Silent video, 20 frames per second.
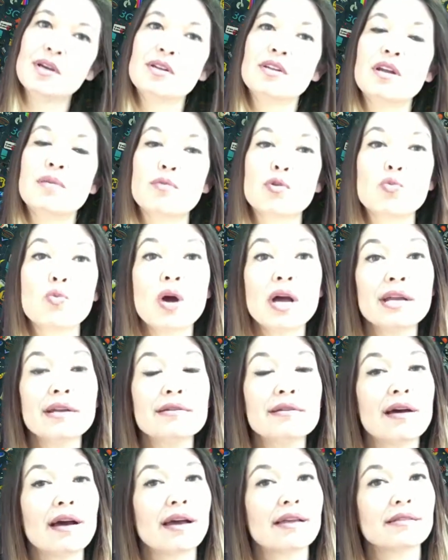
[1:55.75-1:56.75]
Number one,
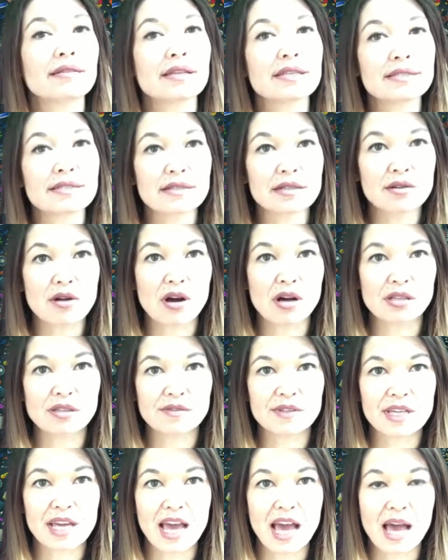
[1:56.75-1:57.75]
I listed all
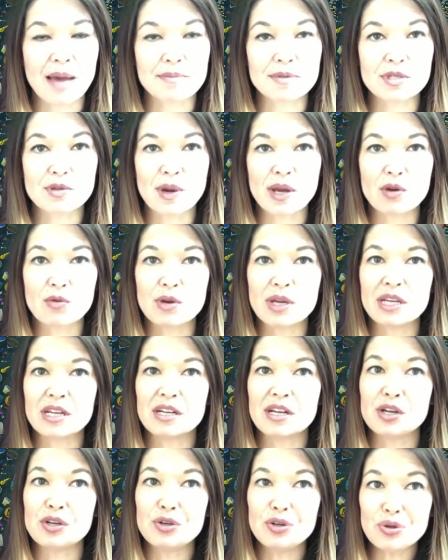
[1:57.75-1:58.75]
of the apps. So I
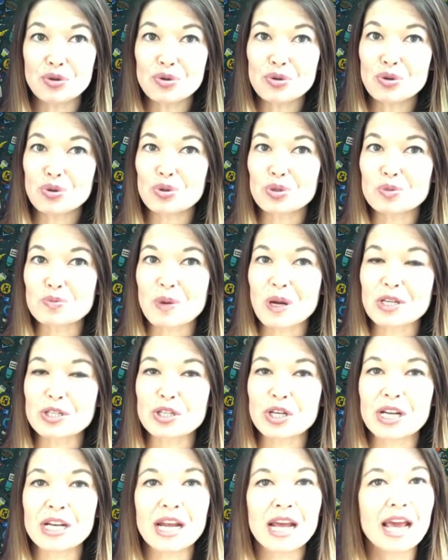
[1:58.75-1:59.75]
created a new Google
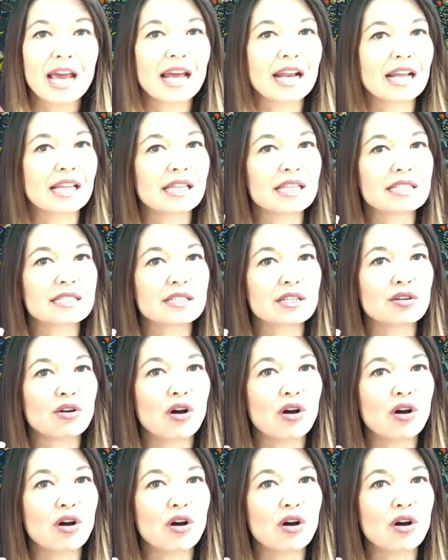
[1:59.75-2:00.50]
spreadsheet and I listed